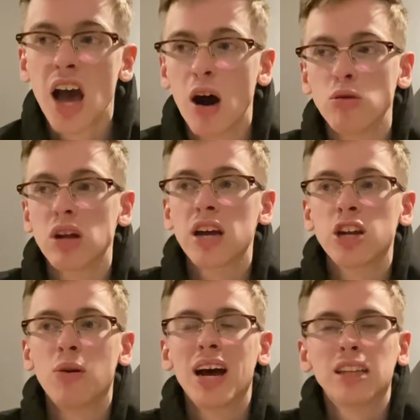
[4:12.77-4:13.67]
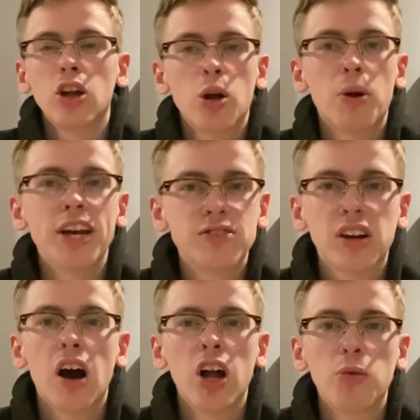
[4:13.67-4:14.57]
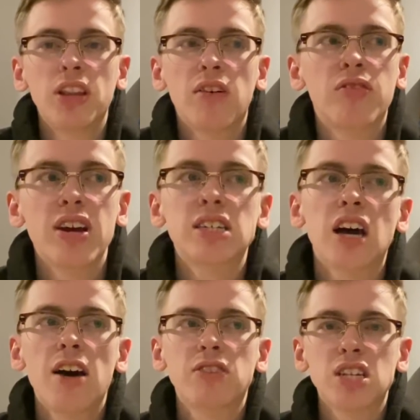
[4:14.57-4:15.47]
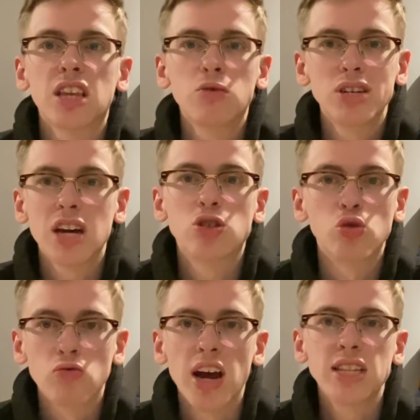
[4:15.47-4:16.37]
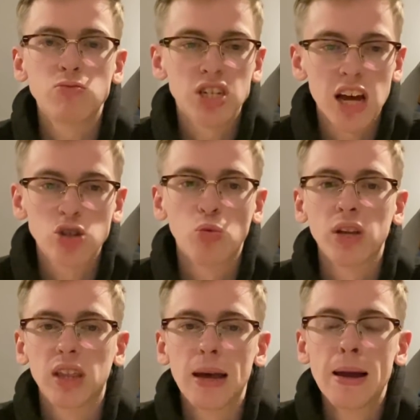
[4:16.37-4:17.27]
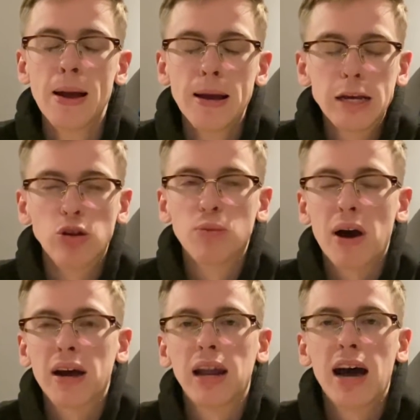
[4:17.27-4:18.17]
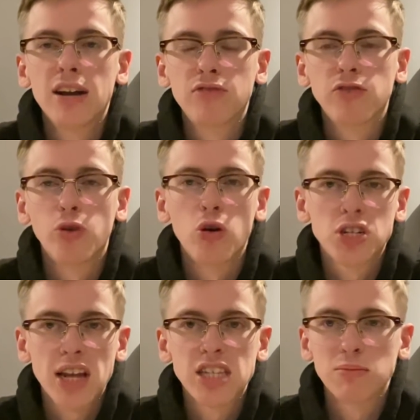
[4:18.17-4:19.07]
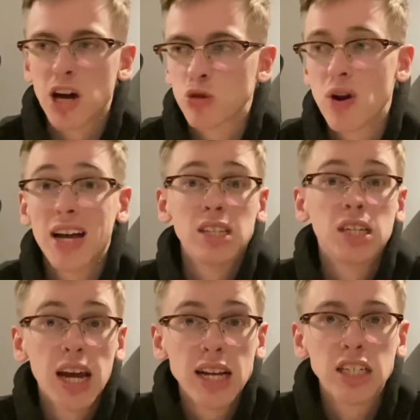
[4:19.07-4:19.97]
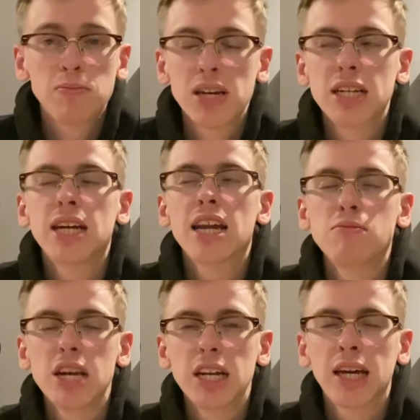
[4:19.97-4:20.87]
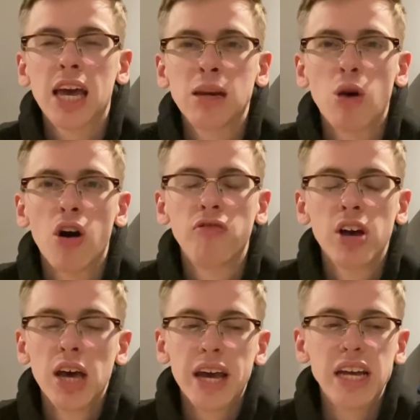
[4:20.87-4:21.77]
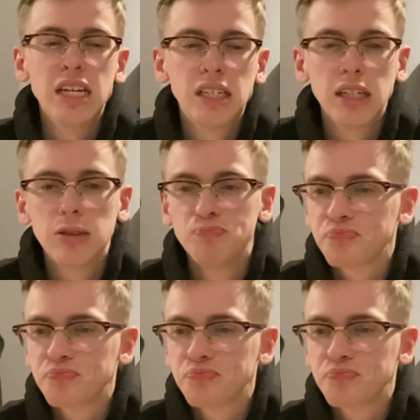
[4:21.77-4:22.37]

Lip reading: I had a lot of praise for Carlo in that first half, because I think we set up right. We set up with the back line of the four centre backs. We had to change it because Yerry Mina came off injured.